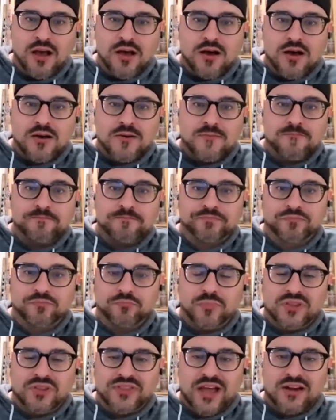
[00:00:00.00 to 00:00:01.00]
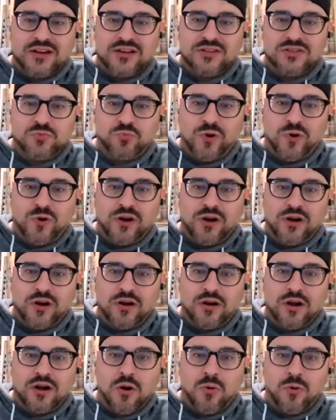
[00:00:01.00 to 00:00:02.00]
Um, but that is
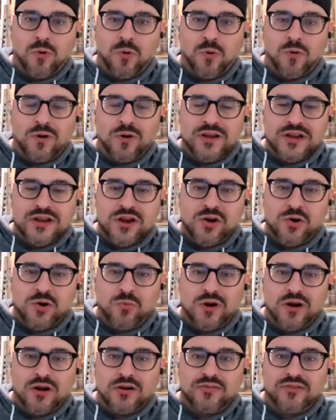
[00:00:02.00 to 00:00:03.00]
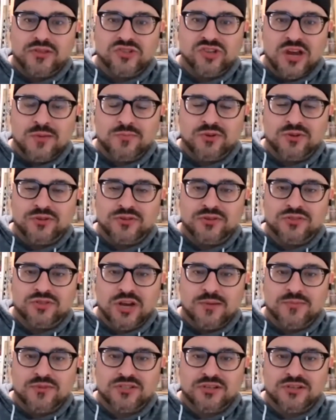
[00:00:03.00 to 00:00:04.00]
where or near where the
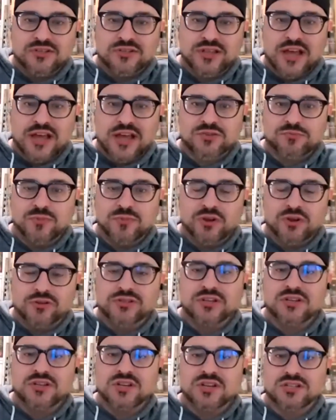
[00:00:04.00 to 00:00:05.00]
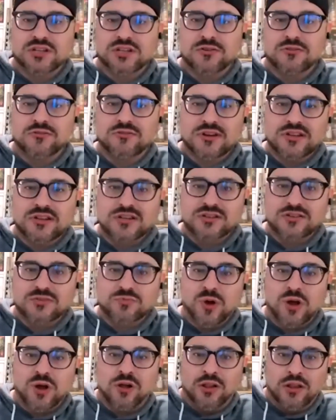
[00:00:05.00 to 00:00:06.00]
Jameson slash Midleton Distillery is
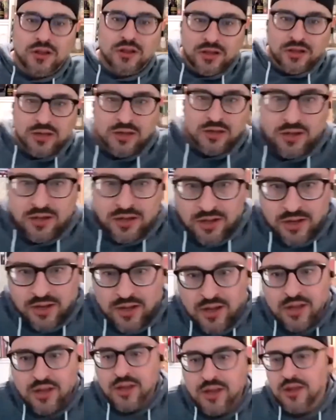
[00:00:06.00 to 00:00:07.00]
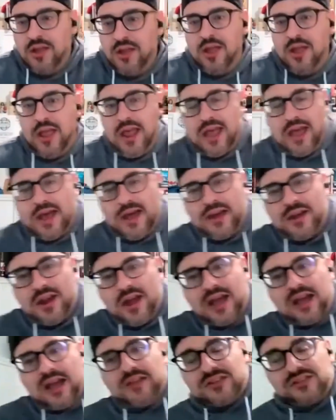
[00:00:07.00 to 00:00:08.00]
as well. And
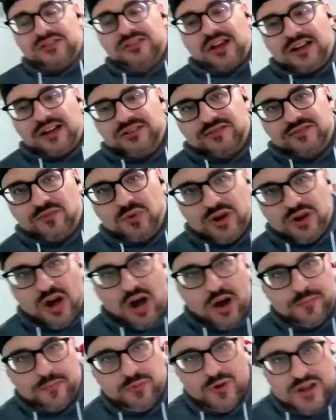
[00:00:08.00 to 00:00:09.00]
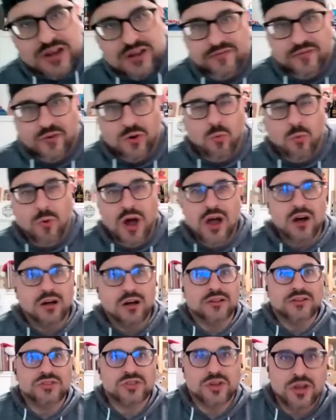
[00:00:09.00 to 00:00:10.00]
uh, these guys have been operating for a
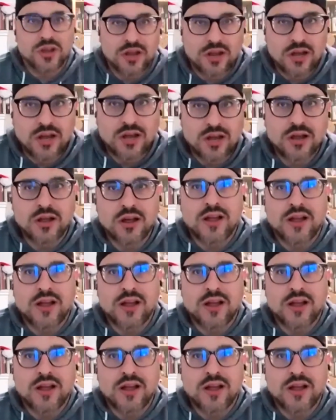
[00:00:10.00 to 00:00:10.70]
while. It's a, uh,